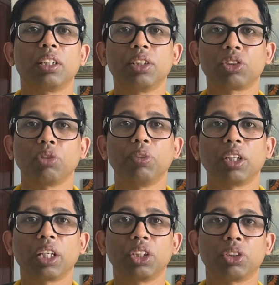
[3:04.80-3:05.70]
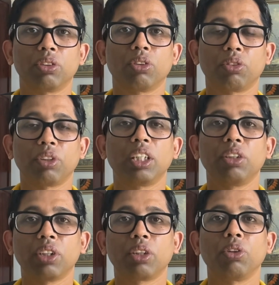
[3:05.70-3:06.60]
this communication, or why
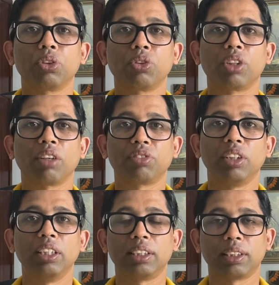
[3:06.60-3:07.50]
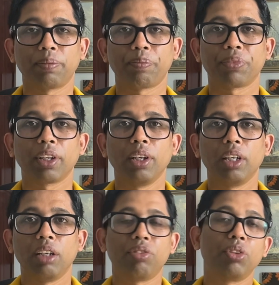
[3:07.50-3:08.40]
you are going to draft this.
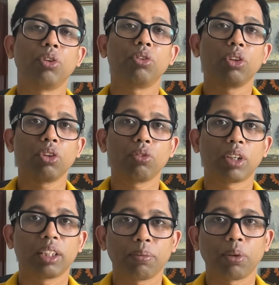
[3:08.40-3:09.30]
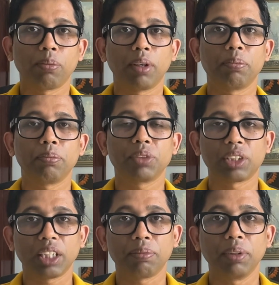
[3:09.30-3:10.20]
If you don't know what the problem
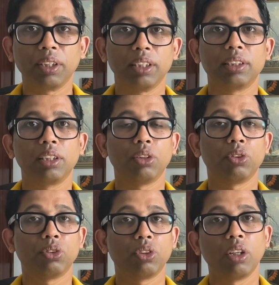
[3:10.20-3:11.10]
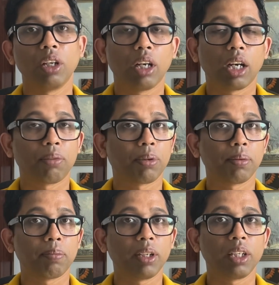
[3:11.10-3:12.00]
statement is, you are
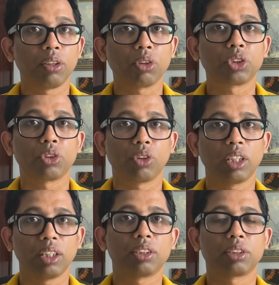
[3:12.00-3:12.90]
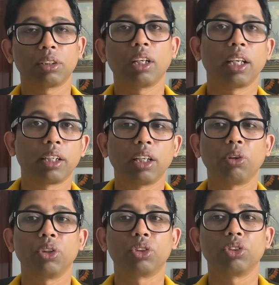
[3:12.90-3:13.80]
probably not sure, and it's likely
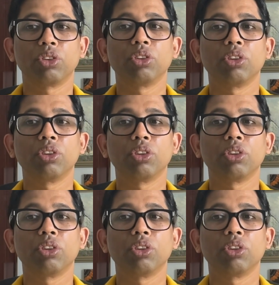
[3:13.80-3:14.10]
going to